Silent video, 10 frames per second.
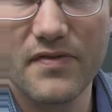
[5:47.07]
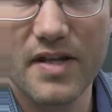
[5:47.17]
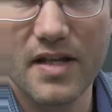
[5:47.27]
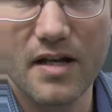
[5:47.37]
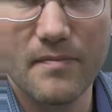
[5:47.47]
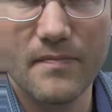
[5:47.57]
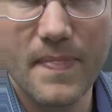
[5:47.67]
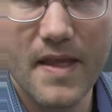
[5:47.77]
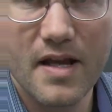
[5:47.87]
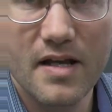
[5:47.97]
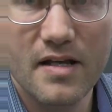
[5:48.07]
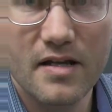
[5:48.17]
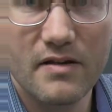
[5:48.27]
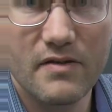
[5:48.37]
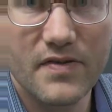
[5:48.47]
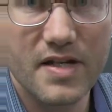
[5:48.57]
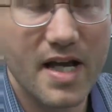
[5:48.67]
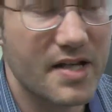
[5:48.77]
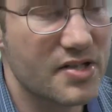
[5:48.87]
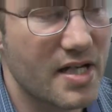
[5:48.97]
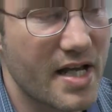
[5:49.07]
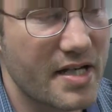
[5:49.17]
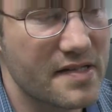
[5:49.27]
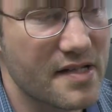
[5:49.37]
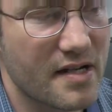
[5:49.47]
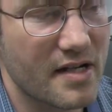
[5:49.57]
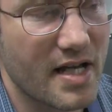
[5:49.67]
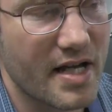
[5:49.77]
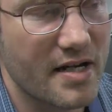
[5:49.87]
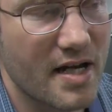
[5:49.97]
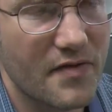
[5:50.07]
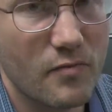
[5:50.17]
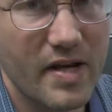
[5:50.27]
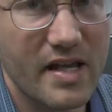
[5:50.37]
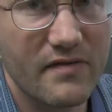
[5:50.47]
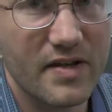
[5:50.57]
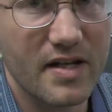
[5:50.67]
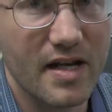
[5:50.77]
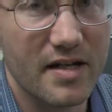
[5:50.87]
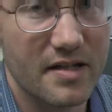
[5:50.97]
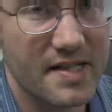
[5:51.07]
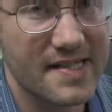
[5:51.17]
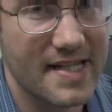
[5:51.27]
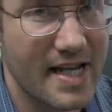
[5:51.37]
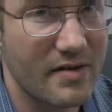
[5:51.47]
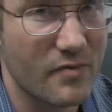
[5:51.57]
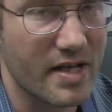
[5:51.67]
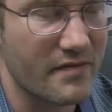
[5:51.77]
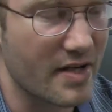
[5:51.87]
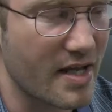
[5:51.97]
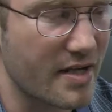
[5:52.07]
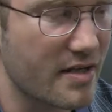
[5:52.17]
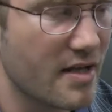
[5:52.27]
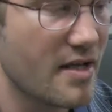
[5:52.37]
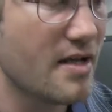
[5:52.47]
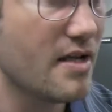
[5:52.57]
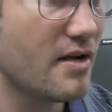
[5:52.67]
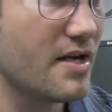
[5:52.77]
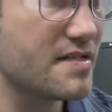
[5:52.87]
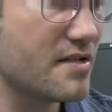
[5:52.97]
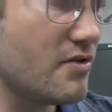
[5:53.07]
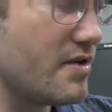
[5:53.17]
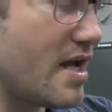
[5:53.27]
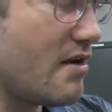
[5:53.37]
the dashed line and solid line, not the wavy line, not the sine wave line. All right, so now